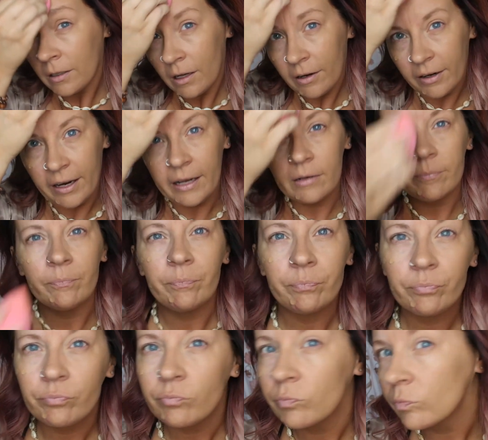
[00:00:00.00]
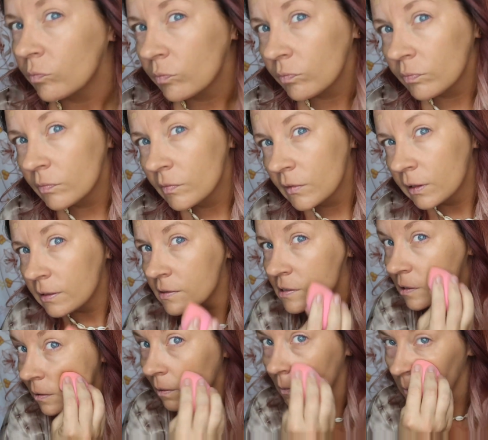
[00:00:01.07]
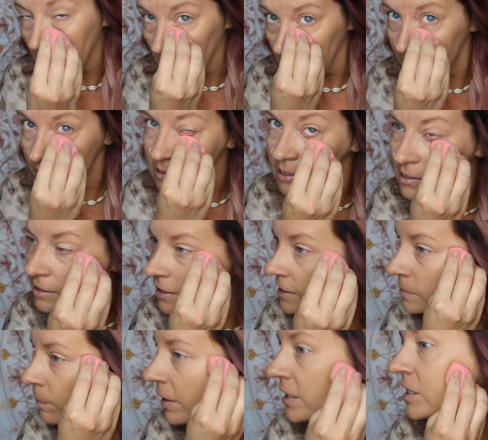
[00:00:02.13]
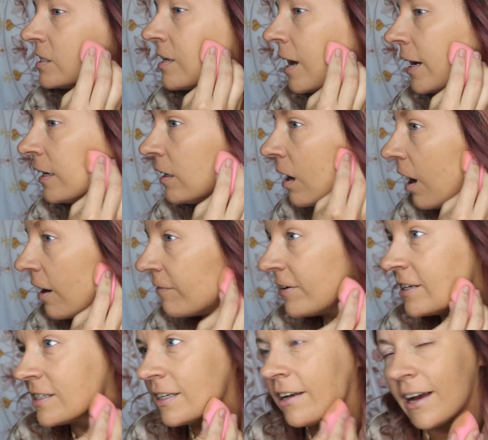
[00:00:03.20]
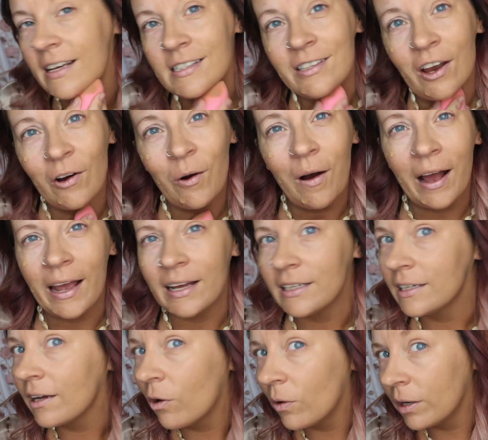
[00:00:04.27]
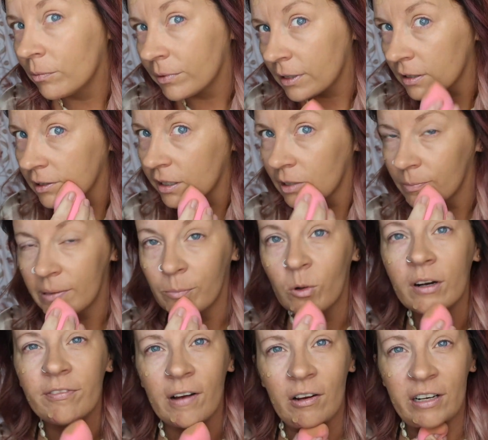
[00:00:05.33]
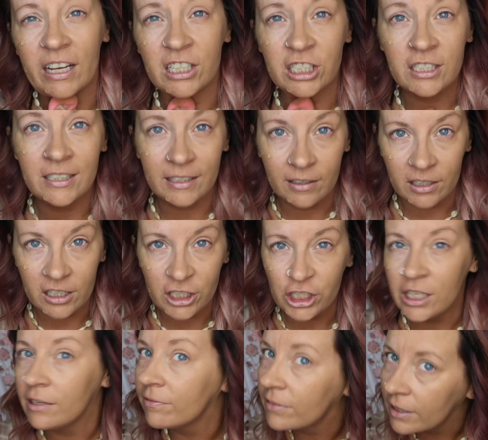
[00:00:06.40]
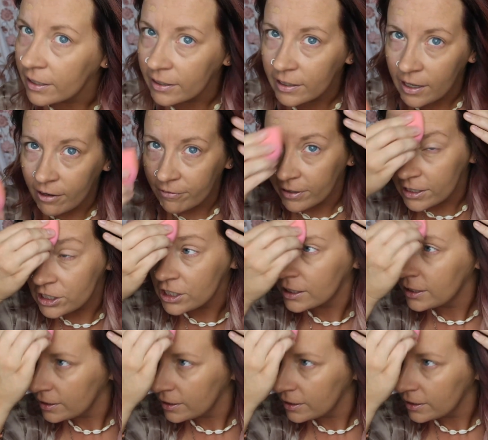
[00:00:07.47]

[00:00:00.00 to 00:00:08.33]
All right. So this is the sponge side. Obviously, you guys know I had to go in with a little bit more foundation to achieve the coverage